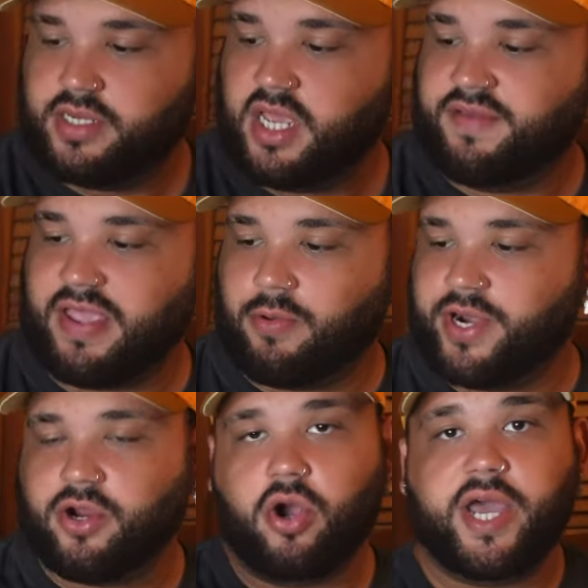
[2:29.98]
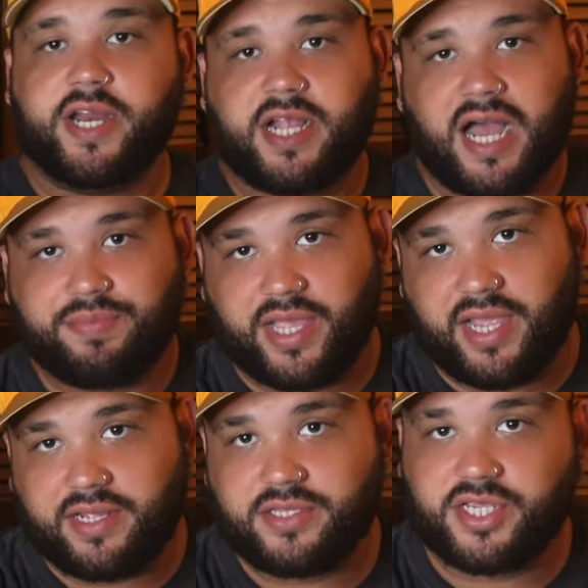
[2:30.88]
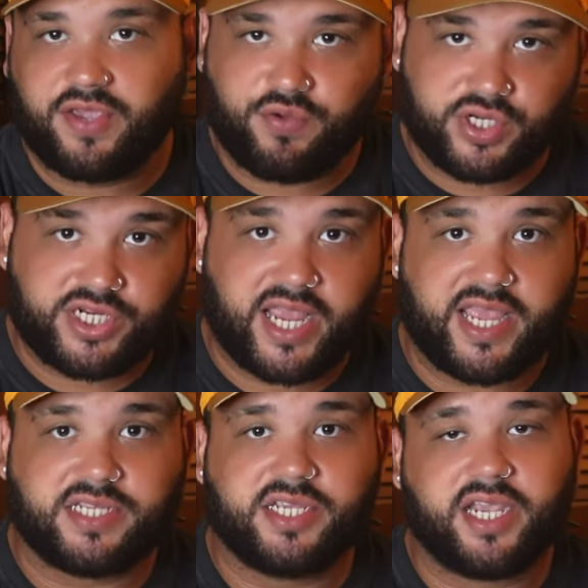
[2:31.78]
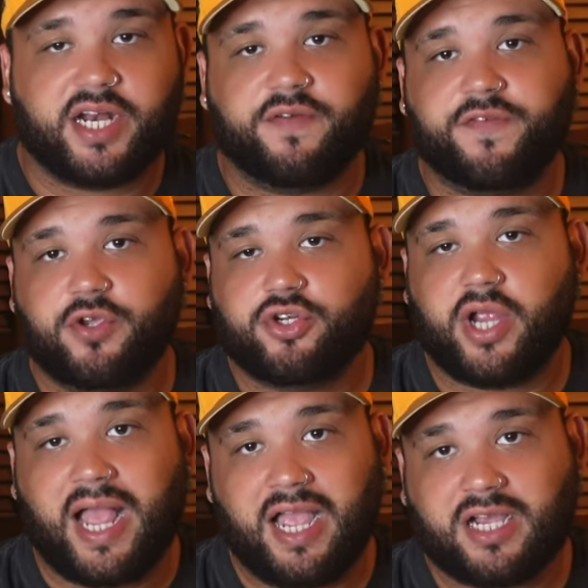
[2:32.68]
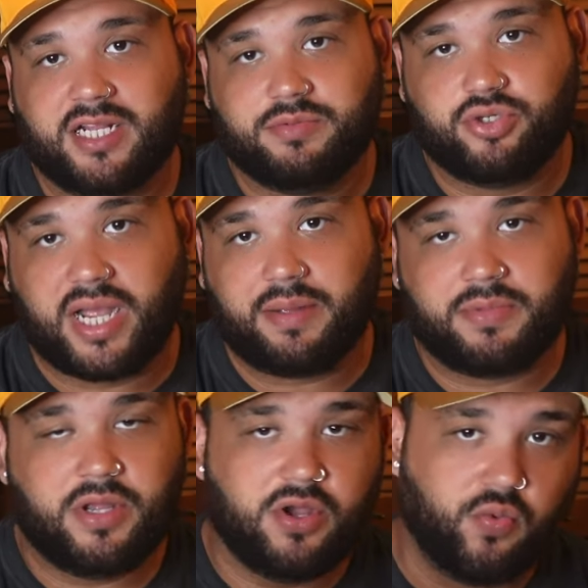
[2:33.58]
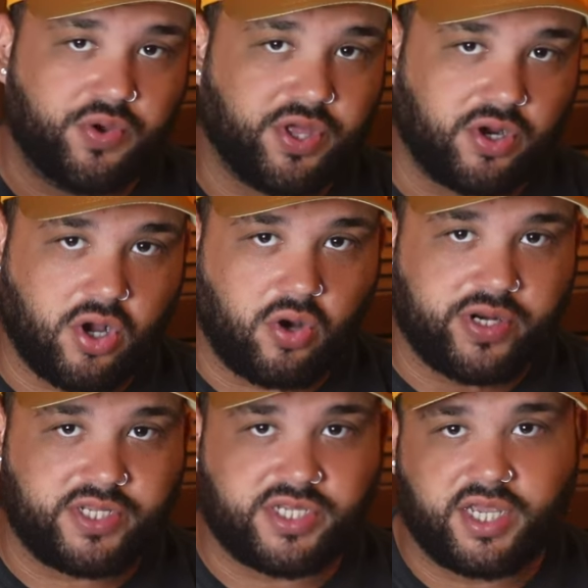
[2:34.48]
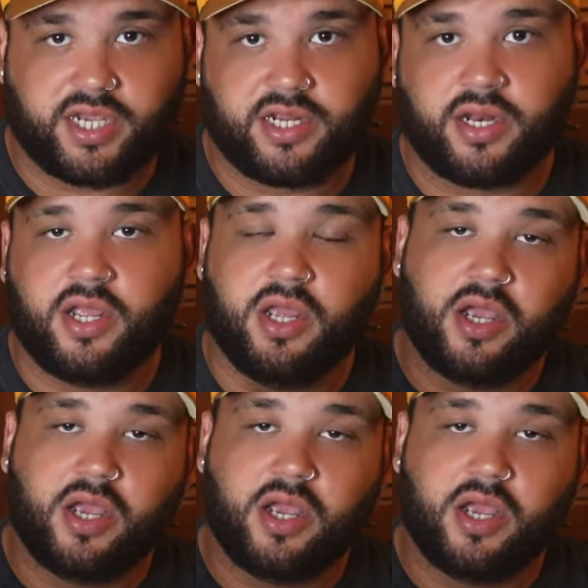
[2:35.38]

If y'all want to go ahead and cop that to give you a chance to get a future Hat Club drop with a golden ticket,